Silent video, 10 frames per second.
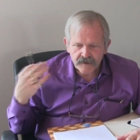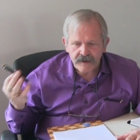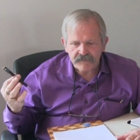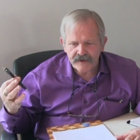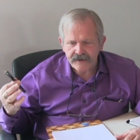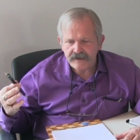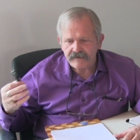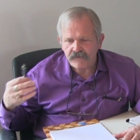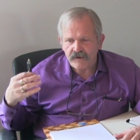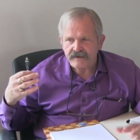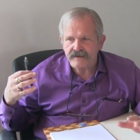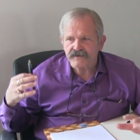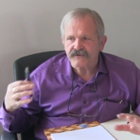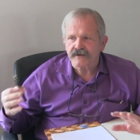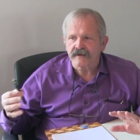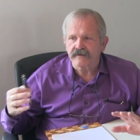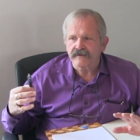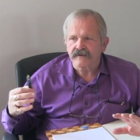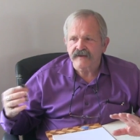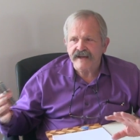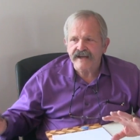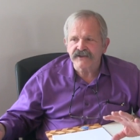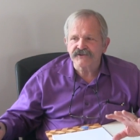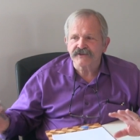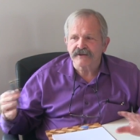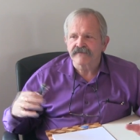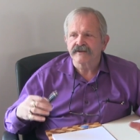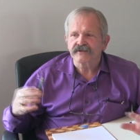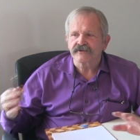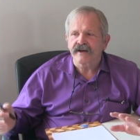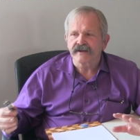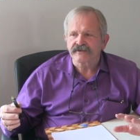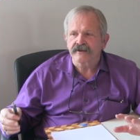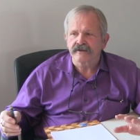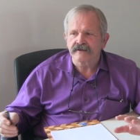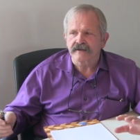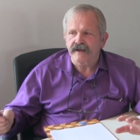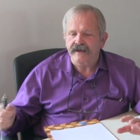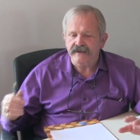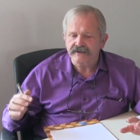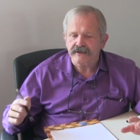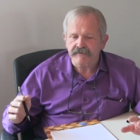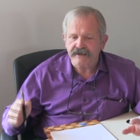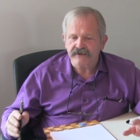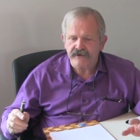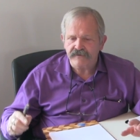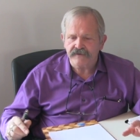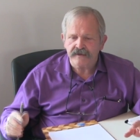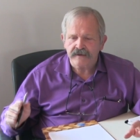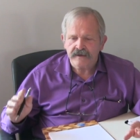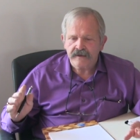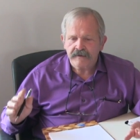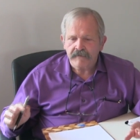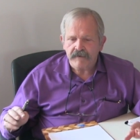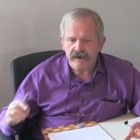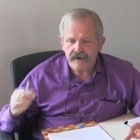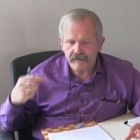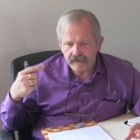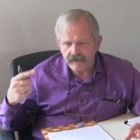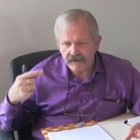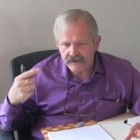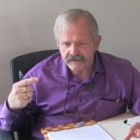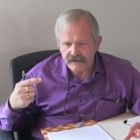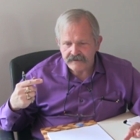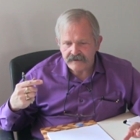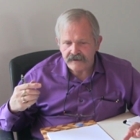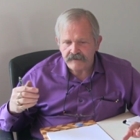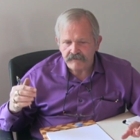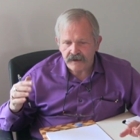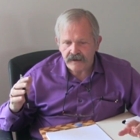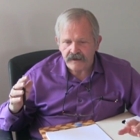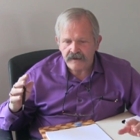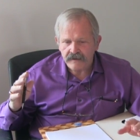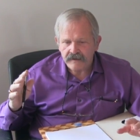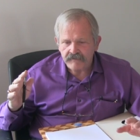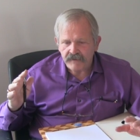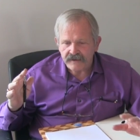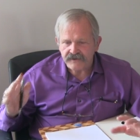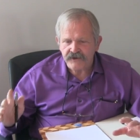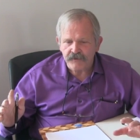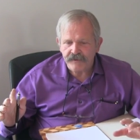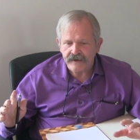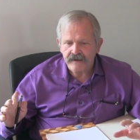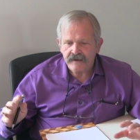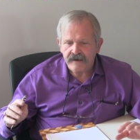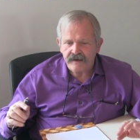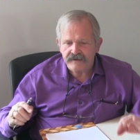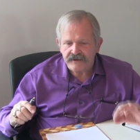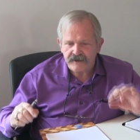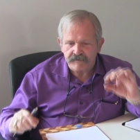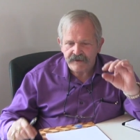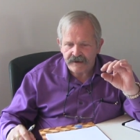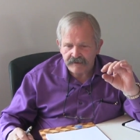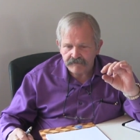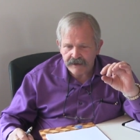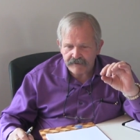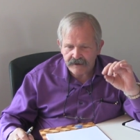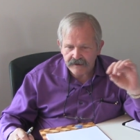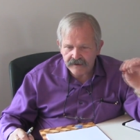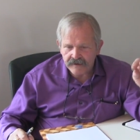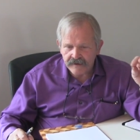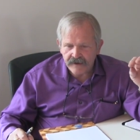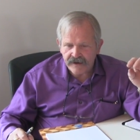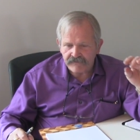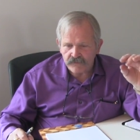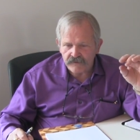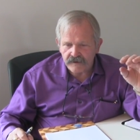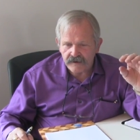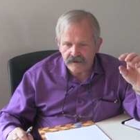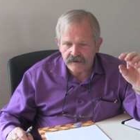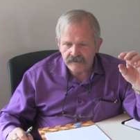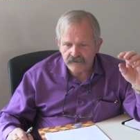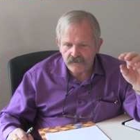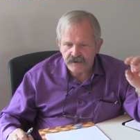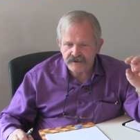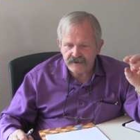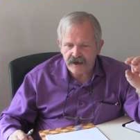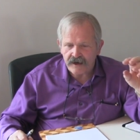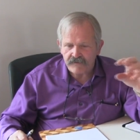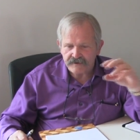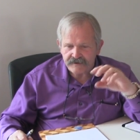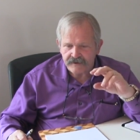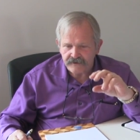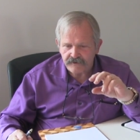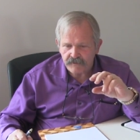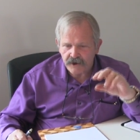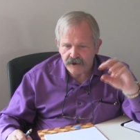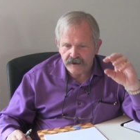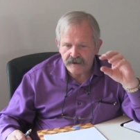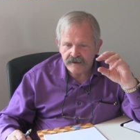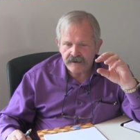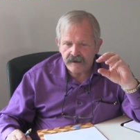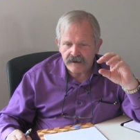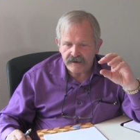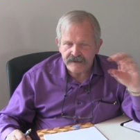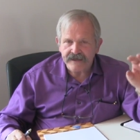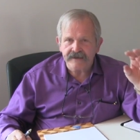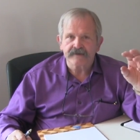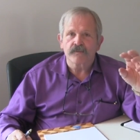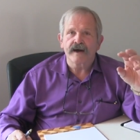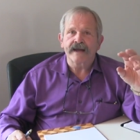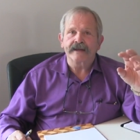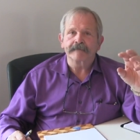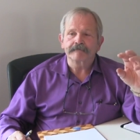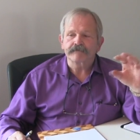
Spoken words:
I'm thinking of what this, the engine of this train is going to look like. And it's going to be driven, as I see it, by Snoopy. And it's going to be, maybe have Woodstock, what's that little bird, leading the way.